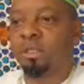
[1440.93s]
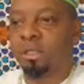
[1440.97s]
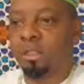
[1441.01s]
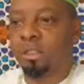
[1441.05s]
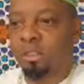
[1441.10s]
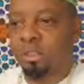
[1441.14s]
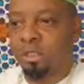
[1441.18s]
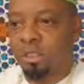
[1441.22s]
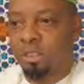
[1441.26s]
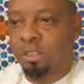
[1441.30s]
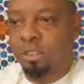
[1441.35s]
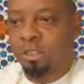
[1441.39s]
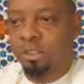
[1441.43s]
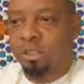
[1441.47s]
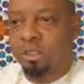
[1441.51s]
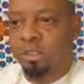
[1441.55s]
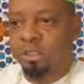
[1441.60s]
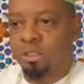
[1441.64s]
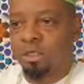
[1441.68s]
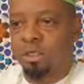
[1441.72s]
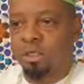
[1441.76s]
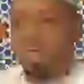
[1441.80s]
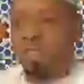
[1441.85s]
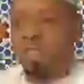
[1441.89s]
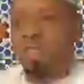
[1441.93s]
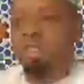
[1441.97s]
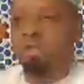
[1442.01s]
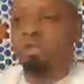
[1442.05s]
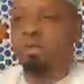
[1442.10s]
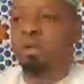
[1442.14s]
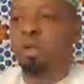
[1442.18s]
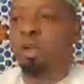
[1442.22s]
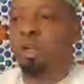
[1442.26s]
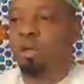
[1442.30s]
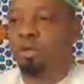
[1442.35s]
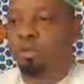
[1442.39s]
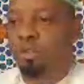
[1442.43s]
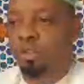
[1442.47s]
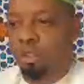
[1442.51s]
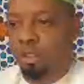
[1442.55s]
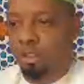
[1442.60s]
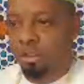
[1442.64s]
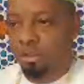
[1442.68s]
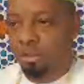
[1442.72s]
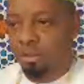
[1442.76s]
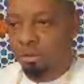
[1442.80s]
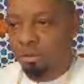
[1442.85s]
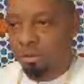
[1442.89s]
is going to get you
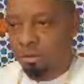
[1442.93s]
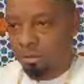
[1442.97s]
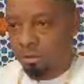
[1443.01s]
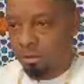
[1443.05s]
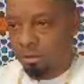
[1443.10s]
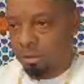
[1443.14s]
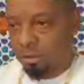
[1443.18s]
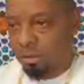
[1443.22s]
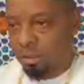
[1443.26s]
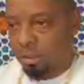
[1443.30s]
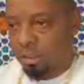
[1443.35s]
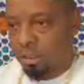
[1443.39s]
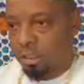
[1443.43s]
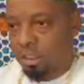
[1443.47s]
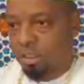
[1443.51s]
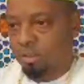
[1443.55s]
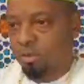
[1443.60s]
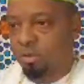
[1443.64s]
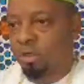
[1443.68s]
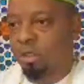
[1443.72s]
closer. It's going to get you